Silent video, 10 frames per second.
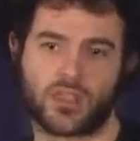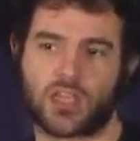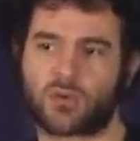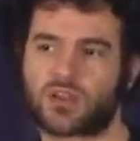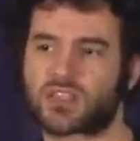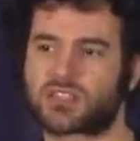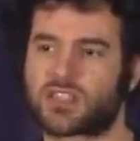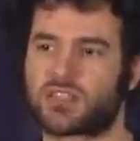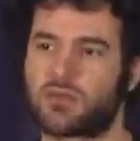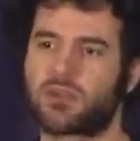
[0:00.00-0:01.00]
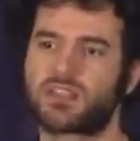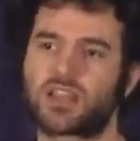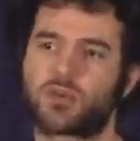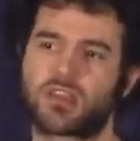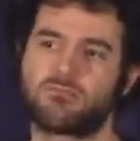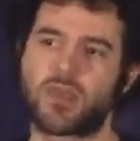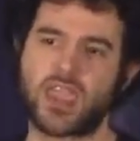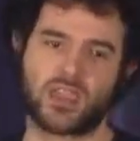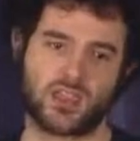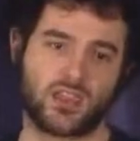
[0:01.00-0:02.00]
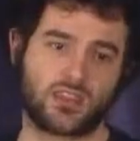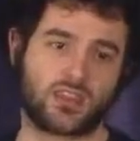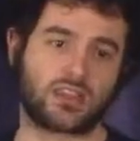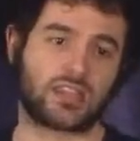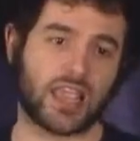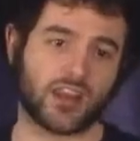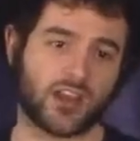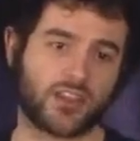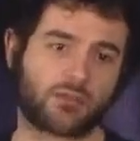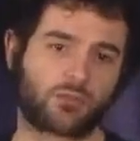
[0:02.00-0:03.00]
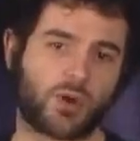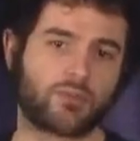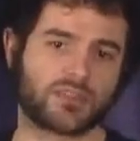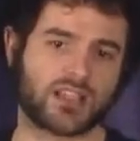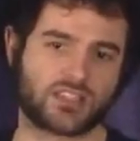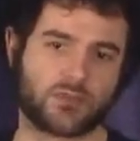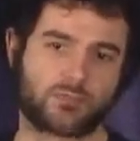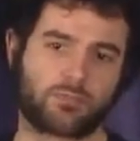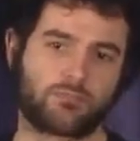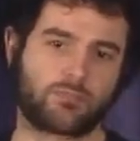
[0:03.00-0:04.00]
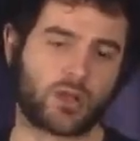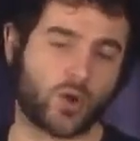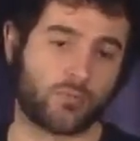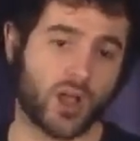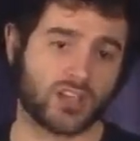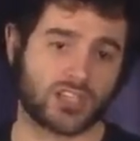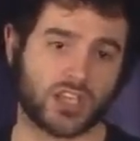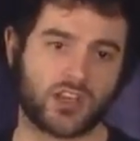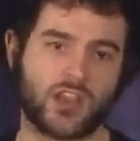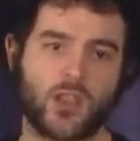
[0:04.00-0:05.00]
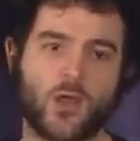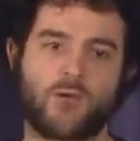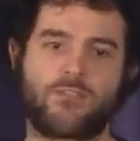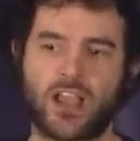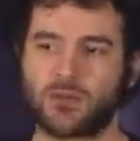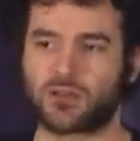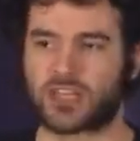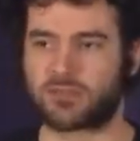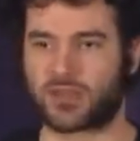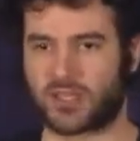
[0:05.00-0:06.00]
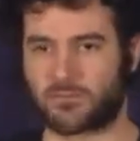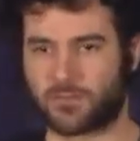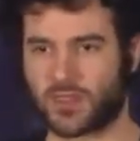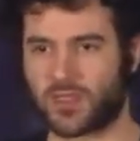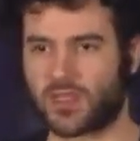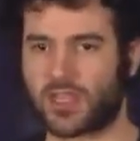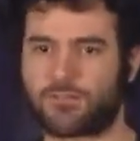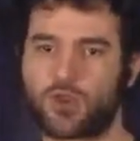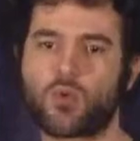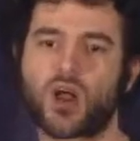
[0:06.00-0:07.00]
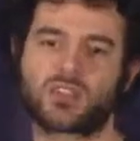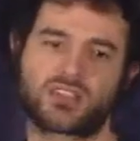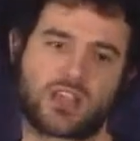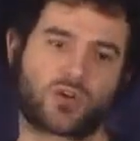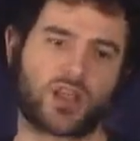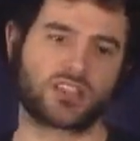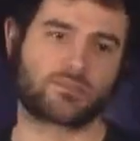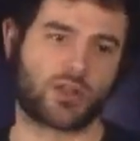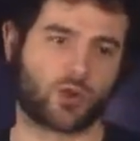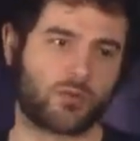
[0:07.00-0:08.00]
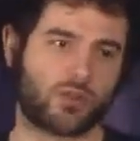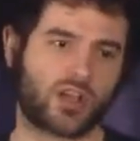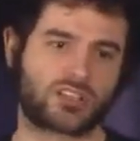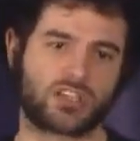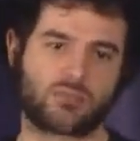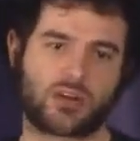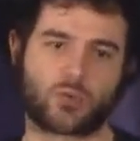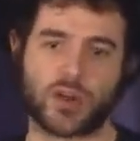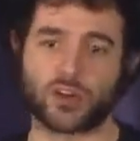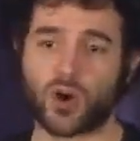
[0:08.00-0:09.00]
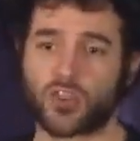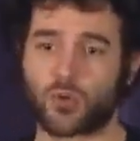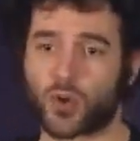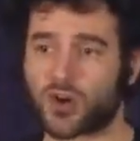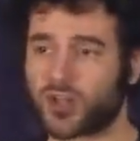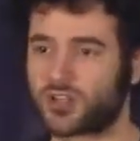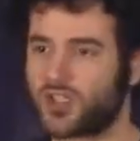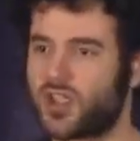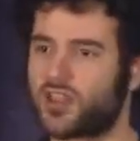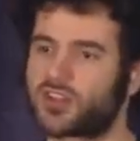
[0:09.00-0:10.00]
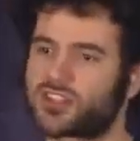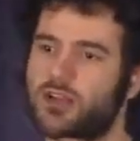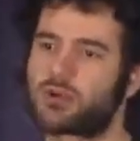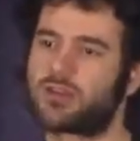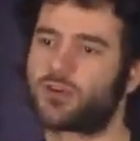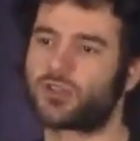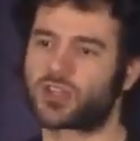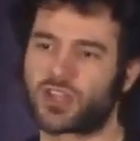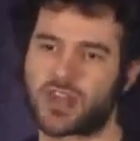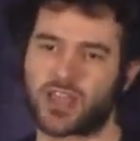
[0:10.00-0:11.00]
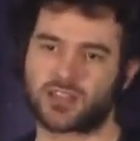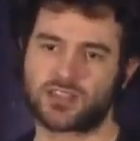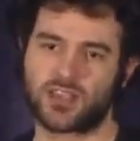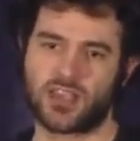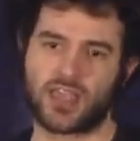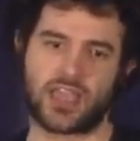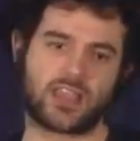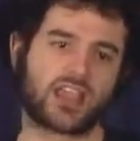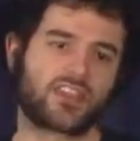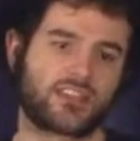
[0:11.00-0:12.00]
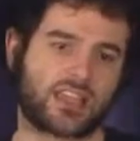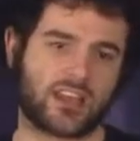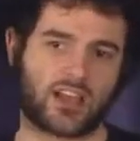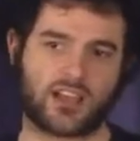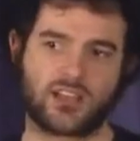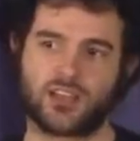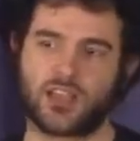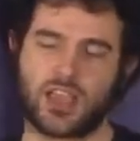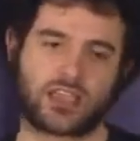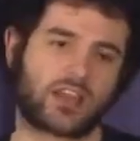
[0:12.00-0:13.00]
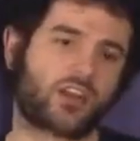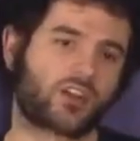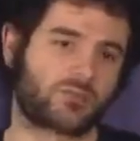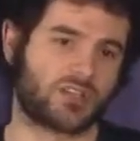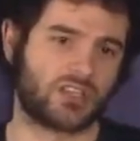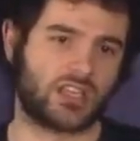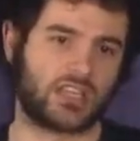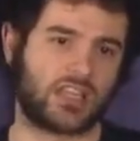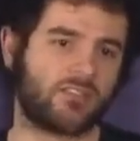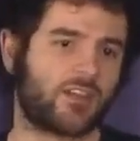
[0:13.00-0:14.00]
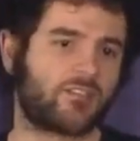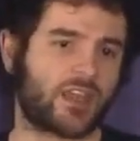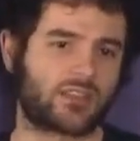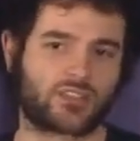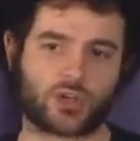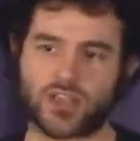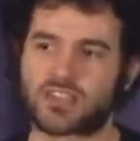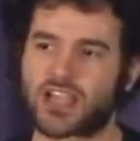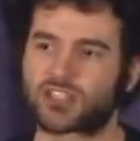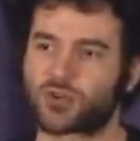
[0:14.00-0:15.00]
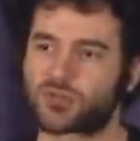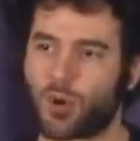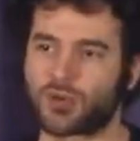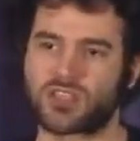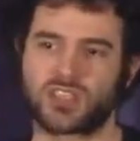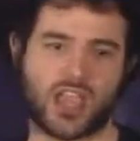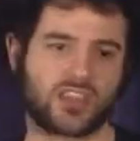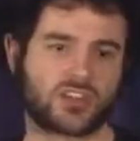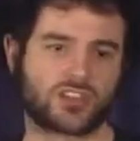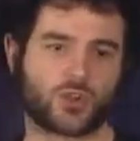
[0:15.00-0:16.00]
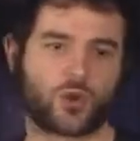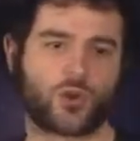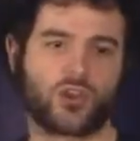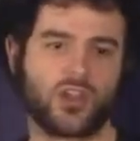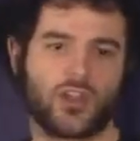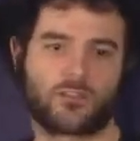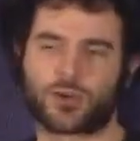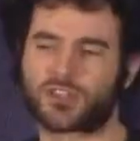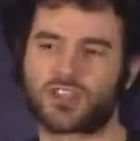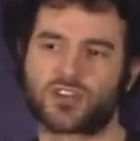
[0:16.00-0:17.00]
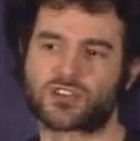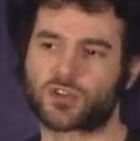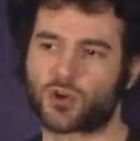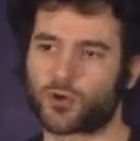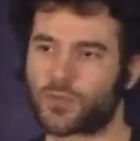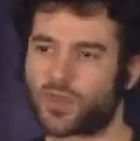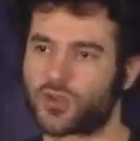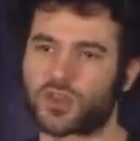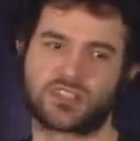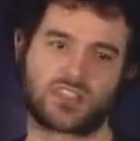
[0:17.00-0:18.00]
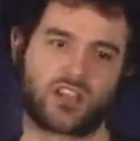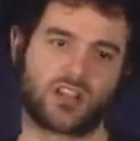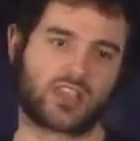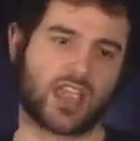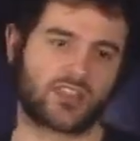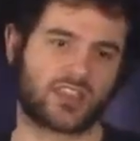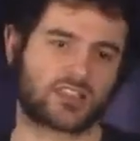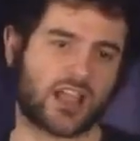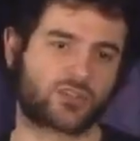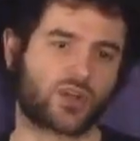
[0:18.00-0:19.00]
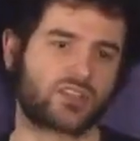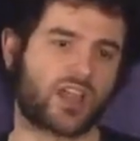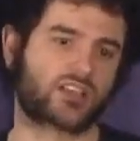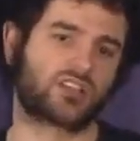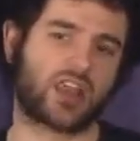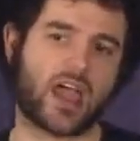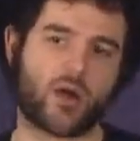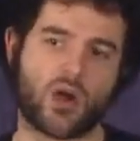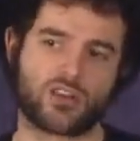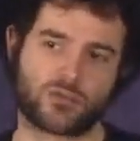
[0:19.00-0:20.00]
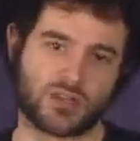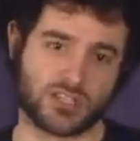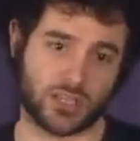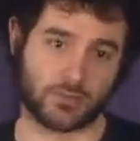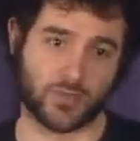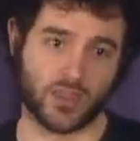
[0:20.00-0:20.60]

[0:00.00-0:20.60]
And what is this? It, it means that we can make the data that represents the Bitcoin blockchain available to anybody. If you want to synchronize the Bitcoin blockchain, no matter where you are in the world, there's some way for you to connect and get data and get it on your machine. Even if that transaction was posted 10 years ago, 14 years ago, you can still get the exact transaction now on your machine.